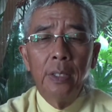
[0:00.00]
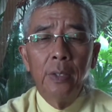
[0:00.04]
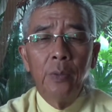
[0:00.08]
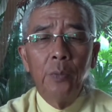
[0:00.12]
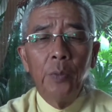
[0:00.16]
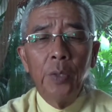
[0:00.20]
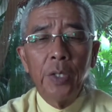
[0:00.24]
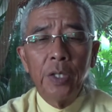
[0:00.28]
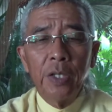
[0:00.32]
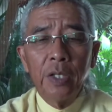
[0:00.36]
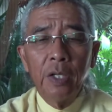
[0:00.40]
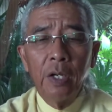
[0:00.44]

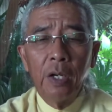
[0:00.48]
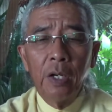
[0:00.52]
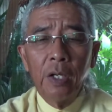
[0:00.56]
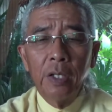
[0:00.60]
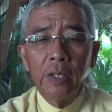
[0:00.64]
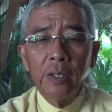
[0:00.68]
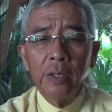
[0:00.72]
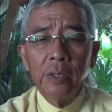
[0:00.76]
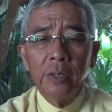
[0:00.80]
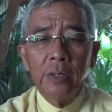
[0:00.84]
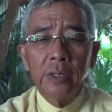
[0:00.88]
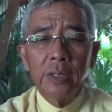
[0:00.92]
with
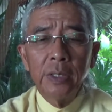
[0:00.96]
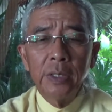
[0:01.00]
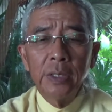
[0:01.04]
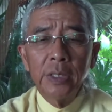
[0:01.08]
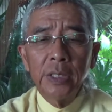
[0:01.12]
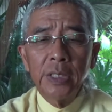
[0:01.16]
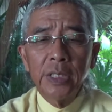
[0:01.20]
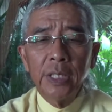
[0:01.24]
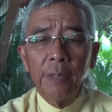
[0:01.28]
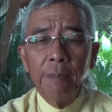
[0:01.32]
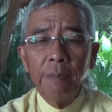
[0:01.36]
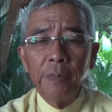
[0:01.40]
God
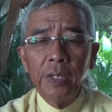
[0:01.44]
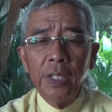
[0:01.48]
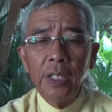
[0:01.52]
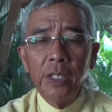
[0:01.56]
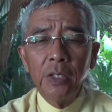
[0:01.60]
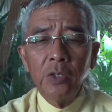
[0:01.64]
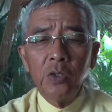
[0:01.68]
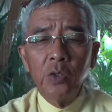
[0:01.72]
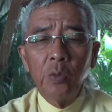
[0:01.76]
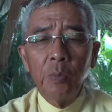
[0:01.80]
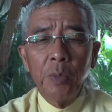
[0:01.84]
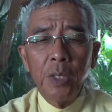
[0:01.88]

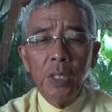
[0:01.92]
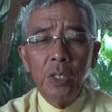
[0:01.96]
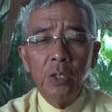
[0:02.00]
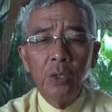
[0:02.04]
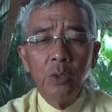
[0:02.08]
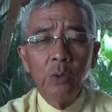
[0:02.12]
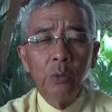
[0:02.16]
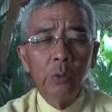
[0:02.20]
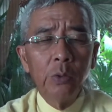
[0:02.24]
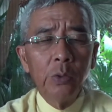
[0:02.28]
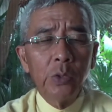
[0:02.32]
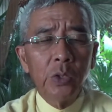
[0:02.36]
something to be
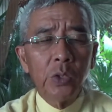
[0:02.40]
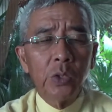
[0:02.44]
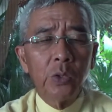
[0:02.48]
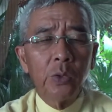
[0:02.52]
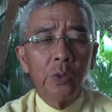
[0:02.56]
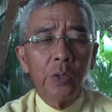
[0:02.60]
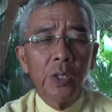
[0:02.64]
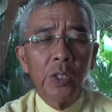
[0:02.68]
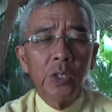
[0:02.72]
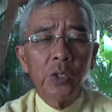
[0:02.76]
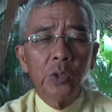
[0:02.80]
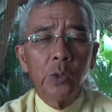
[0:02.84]
used to
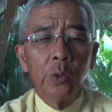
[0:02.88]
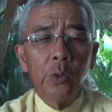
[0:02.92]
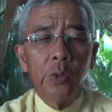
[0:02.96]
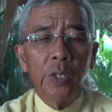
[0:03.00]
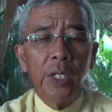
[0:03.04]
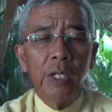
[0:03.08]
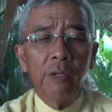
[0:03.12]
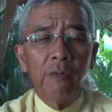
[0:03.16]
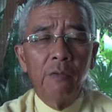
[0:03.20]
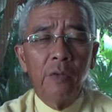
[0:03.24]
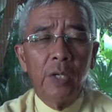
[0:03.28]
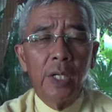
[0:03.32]
his own
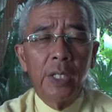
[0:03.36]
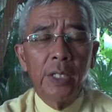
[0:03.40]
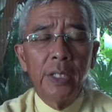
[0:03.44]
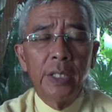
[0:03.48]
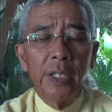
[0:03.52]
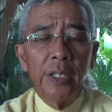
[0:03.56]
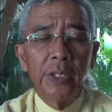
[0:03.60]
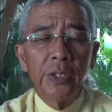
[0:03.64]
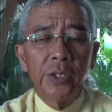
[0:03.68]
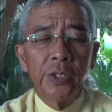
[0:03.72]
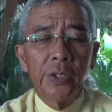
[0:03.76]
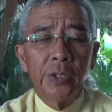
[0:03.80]

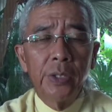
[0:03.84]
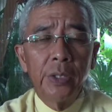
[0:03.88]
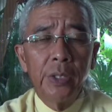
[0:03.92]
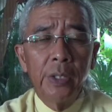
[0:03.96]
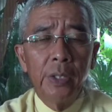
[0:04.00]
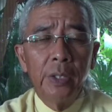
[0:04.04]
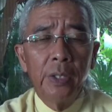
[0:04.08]
advantage.